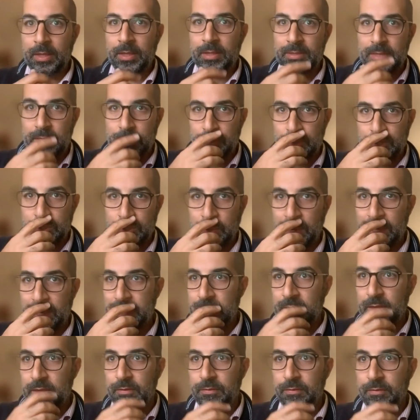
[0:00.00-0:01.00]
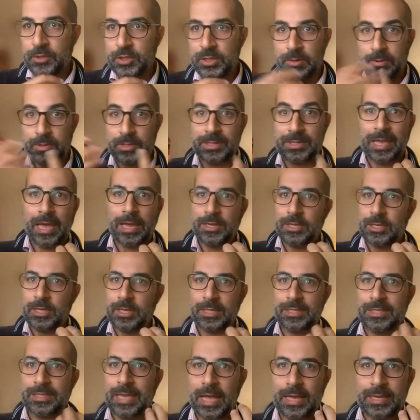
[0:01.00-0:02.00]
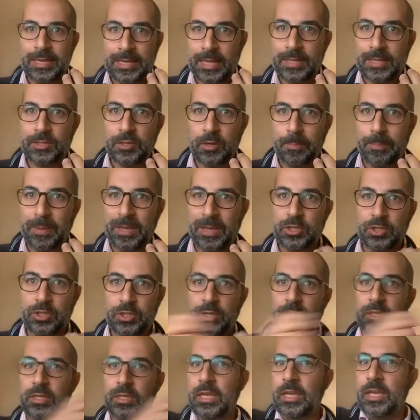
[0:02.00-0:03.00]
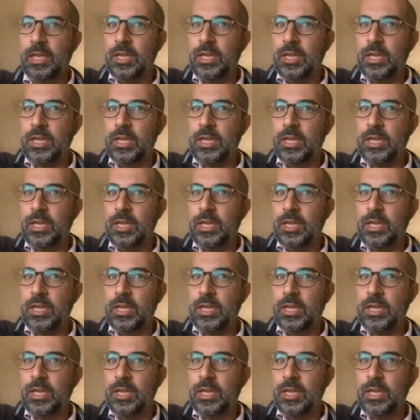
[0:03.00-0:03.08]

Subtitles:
that was waiting, she had cancer patient.